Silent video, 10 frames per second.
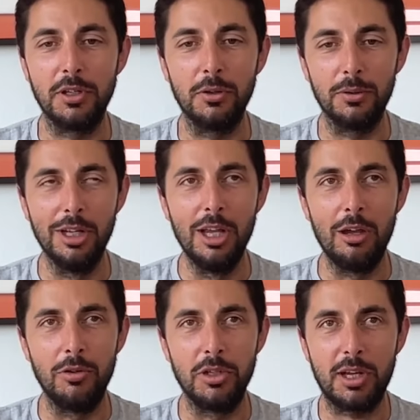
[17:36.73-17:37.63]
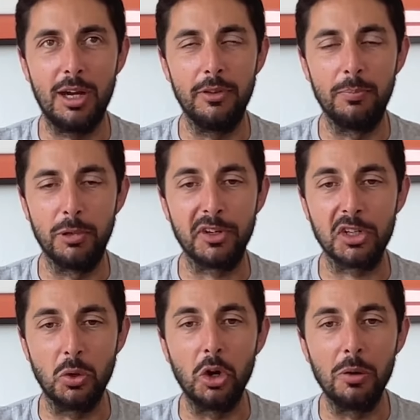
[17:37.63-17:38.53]
So it was just kind of the
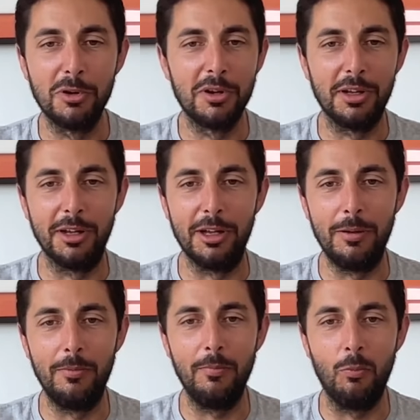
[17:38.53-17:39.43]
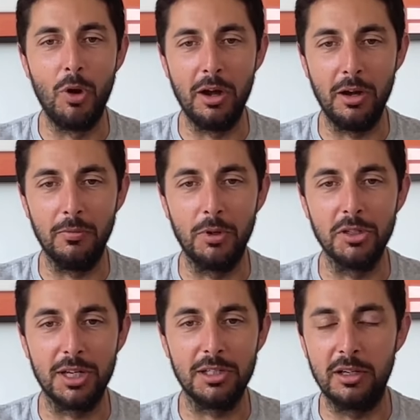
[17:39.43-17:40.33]
perfect storm um, where
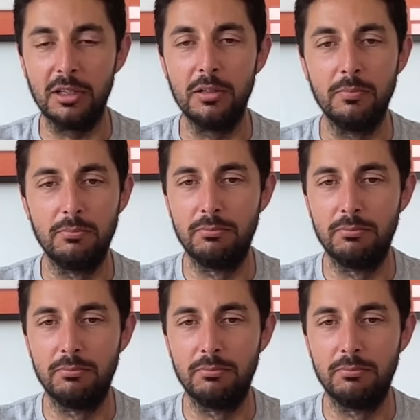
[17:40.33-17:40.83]
once I started